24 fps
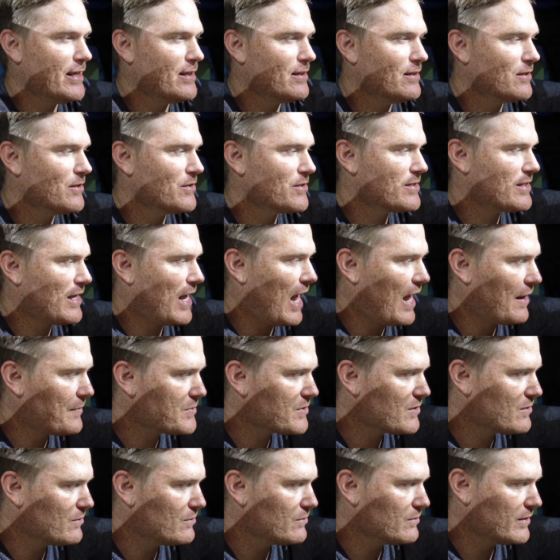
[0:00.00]
It looks
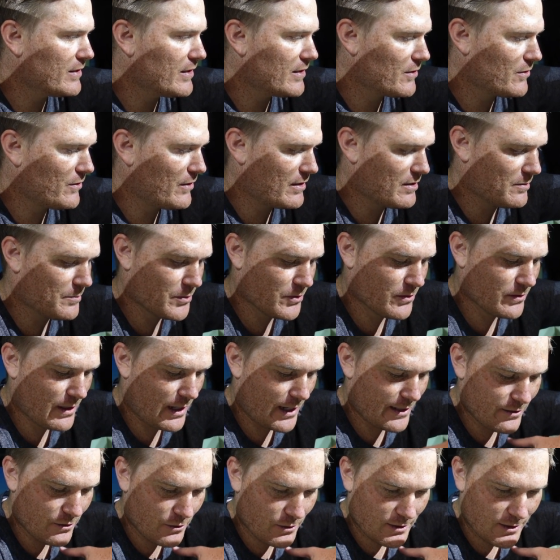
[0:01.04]
absolutely incredible.
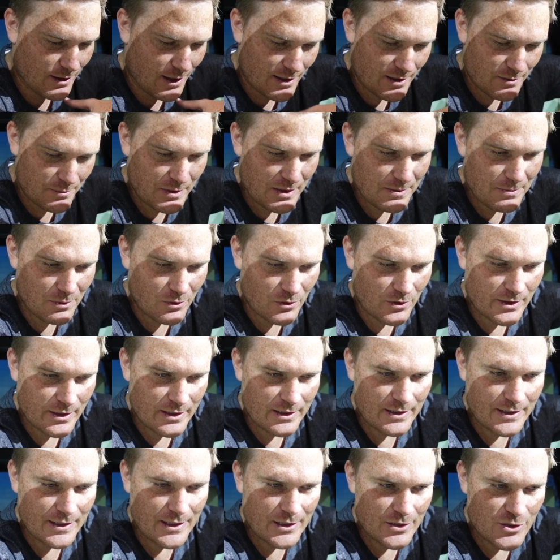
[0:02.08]
I know a lot of people are
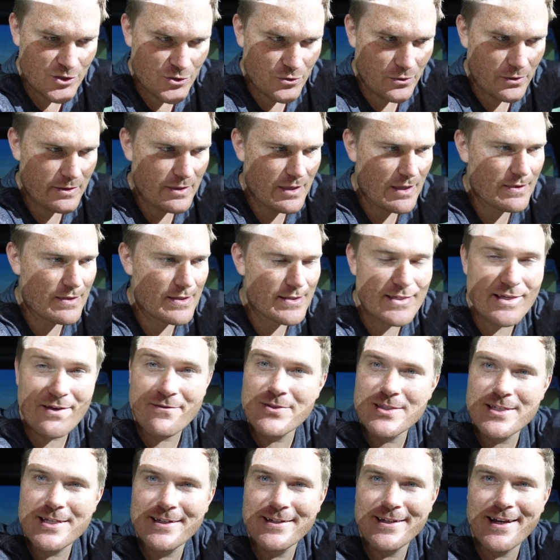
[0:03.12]
gonna enjoy that the
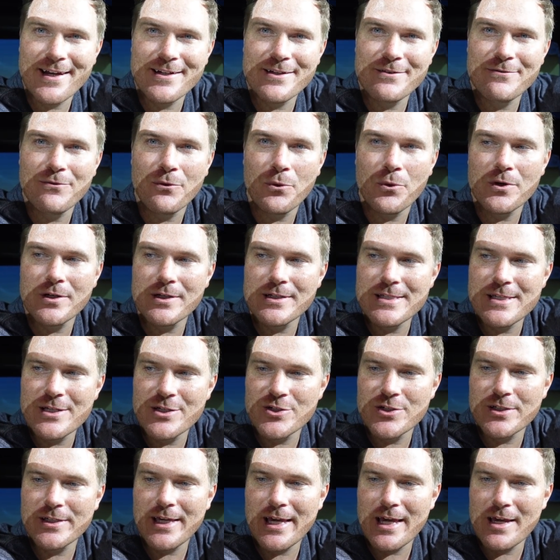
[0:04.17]
1794
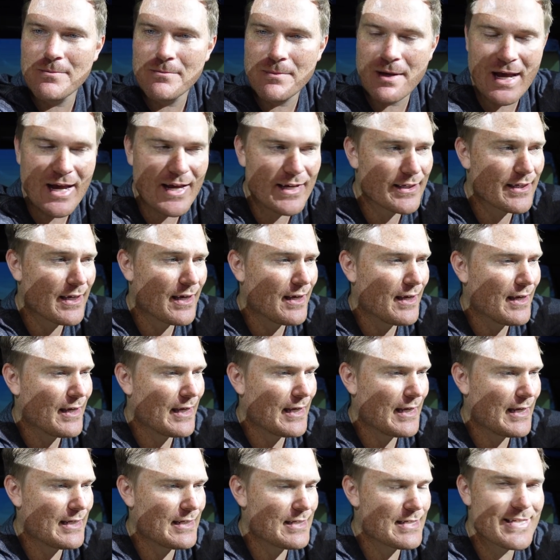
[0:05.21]
edition came back.
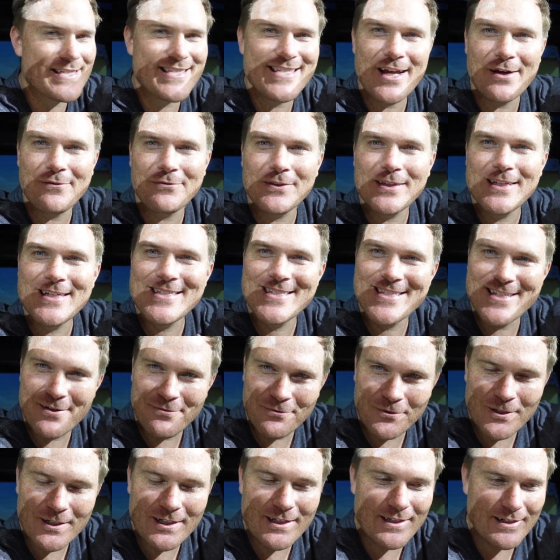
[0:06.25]
It is definitely
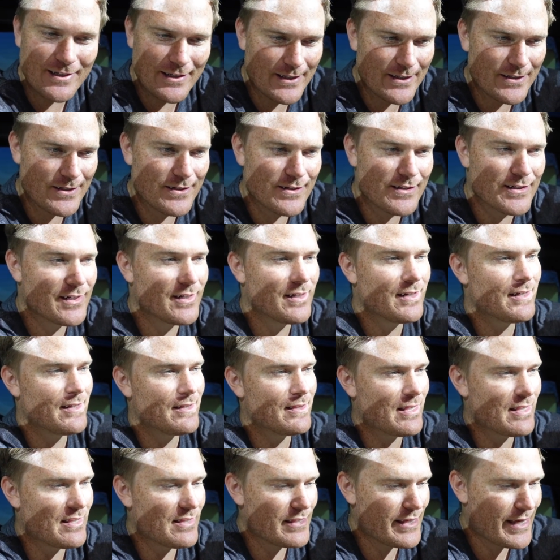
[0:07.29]
different in here
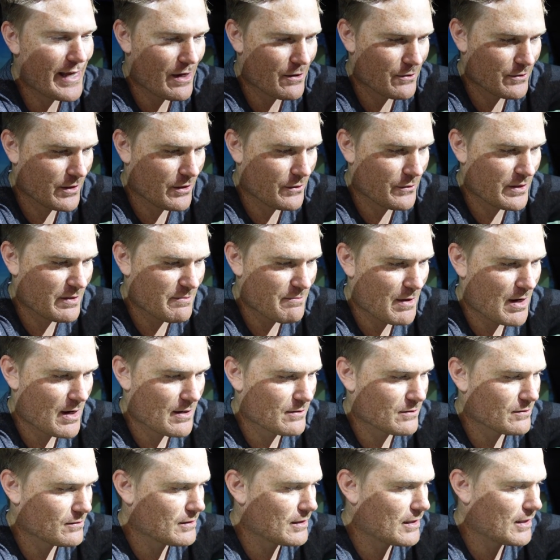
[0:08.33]
than the outgoing
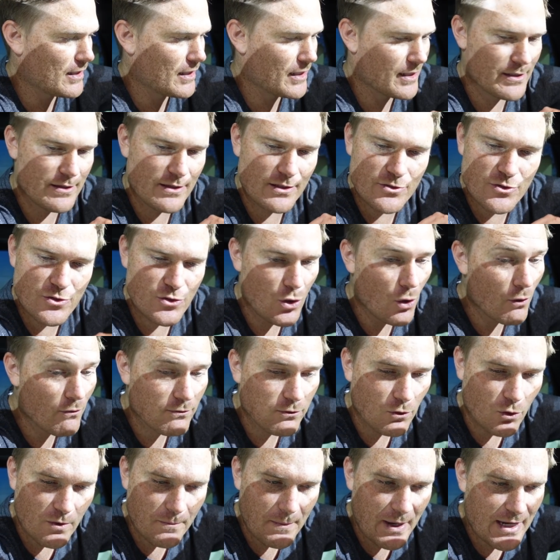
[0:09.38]
model. There's no
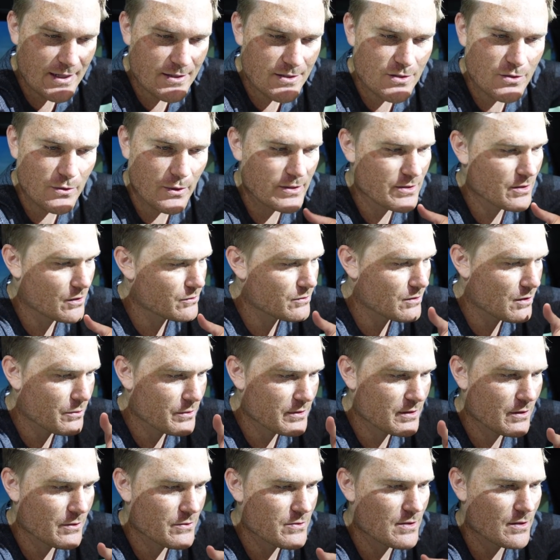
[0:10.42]
floor mats, so I don't know
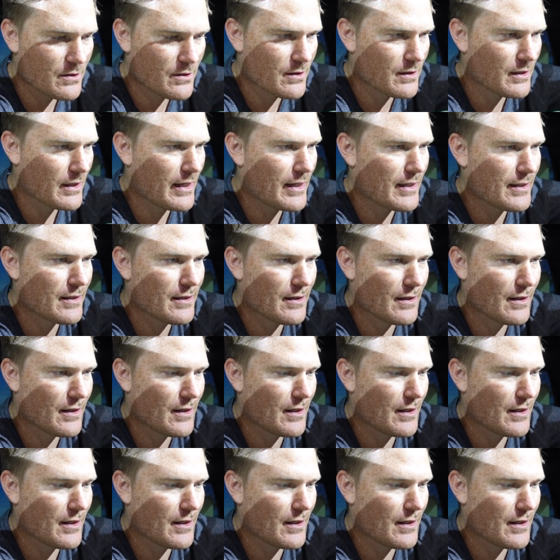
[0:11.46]
what those look like.